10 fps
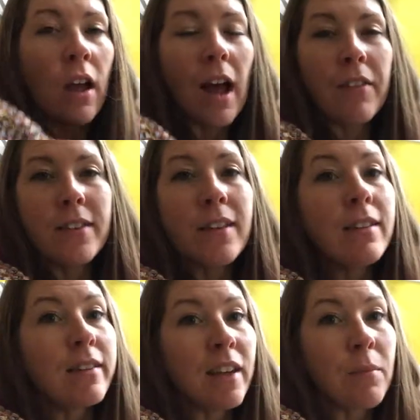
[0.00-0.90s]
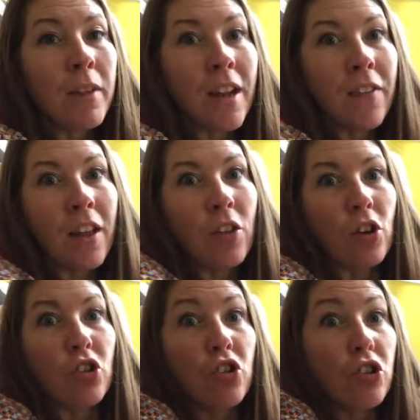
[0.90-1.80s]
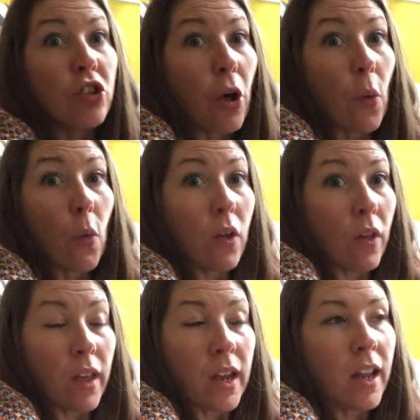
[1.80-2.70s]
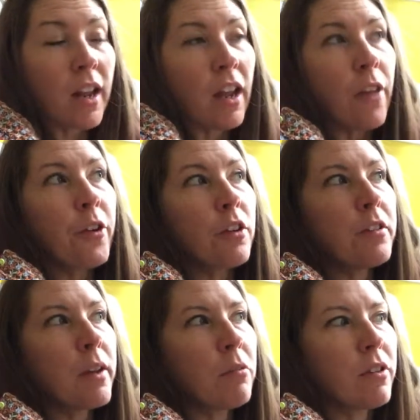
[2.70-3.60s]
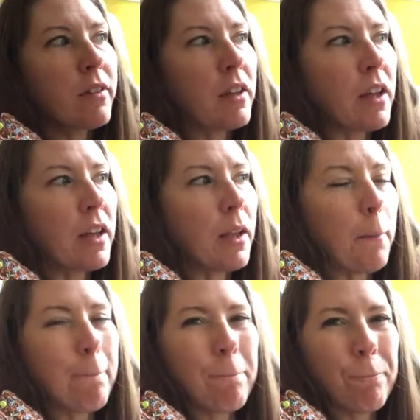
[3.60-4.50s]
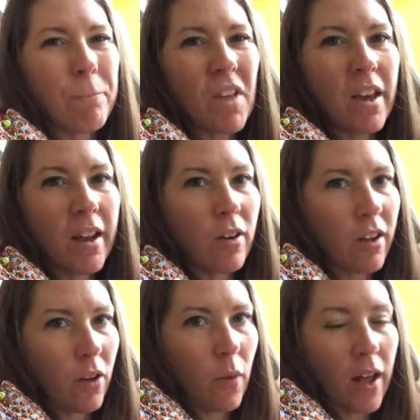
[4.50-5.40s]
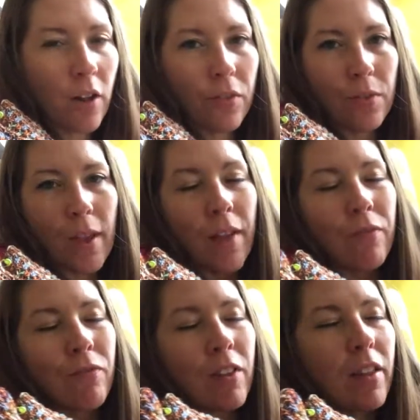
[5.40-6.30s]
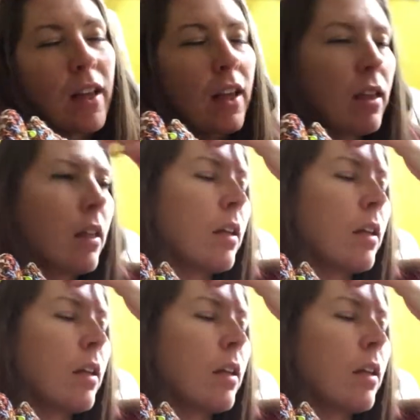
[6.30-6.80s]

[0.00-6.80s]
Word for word: I've seen some that I think look so good and others I'm just like, I don't know. I don't, I feel like,